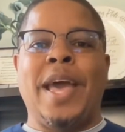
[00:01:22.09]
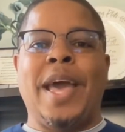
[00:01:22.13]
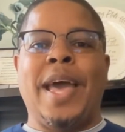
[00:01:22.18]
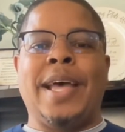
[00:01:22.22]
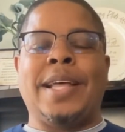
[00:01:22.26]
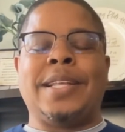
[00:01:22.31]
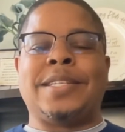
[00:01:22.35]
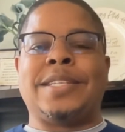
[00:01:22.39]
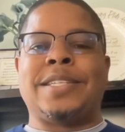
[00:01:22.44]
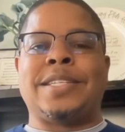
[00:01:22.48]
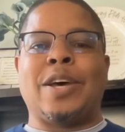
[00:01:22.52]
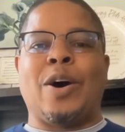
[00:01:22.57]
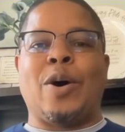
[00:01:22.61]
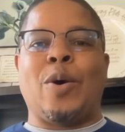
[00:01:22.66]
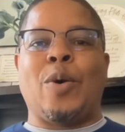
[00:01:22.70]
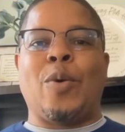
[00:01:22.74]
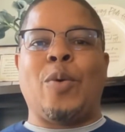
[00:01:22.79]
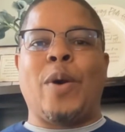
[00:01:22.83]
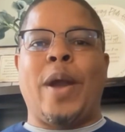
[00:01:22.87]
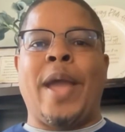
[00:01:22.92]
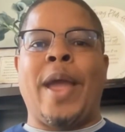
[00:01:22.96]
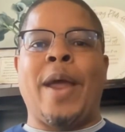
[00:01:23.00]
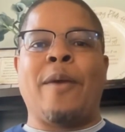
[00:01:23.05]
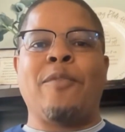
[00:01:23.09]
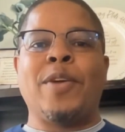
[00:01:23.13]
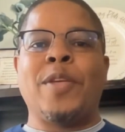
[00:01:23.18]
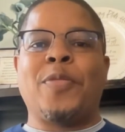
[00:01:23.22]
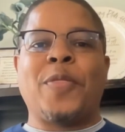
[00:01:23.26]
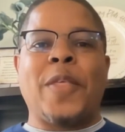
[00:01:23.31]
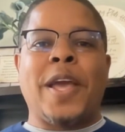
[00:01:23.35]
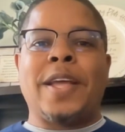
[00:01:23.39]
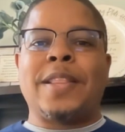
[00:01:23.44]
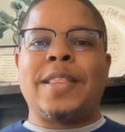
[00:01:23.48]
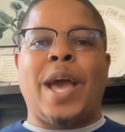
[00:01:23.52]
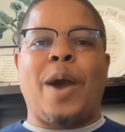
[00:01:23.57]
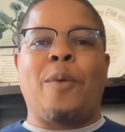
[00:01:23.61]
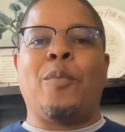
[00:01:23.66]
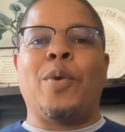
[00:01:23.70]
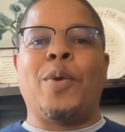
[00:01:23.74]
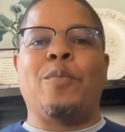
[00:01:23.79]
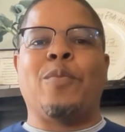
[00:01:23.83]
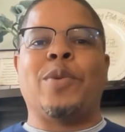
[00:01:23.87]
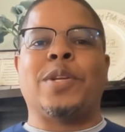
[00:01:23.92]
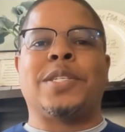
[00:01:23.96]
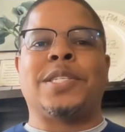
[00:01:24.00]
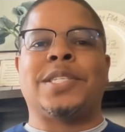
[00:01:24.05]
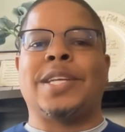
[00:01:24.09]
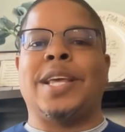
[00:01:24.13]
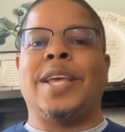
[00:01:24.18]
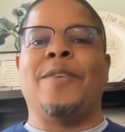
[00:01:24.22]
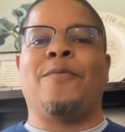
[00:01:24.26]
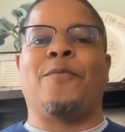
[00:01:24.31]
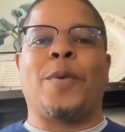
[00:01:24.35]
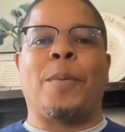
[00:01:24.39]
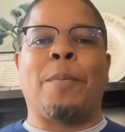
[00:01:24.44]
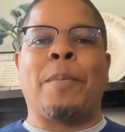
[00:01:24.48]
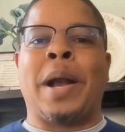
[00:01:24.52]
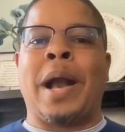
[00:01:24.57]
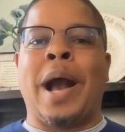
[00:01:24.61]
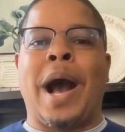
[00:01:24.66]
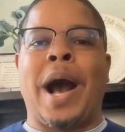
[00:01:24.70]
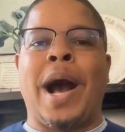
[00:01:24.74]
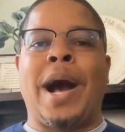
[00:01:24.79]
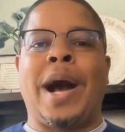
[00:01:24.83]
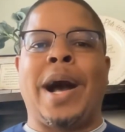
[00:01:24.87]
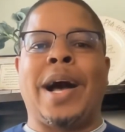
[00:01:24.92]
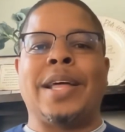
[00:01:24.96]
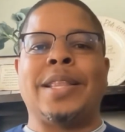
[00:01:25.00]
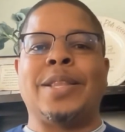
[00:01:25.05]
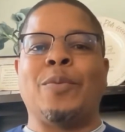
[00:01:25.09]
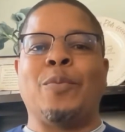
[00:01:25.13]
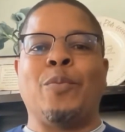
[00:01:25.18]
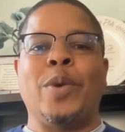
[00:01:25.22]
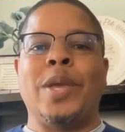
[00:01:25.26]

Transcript: And so everything that we receive from God,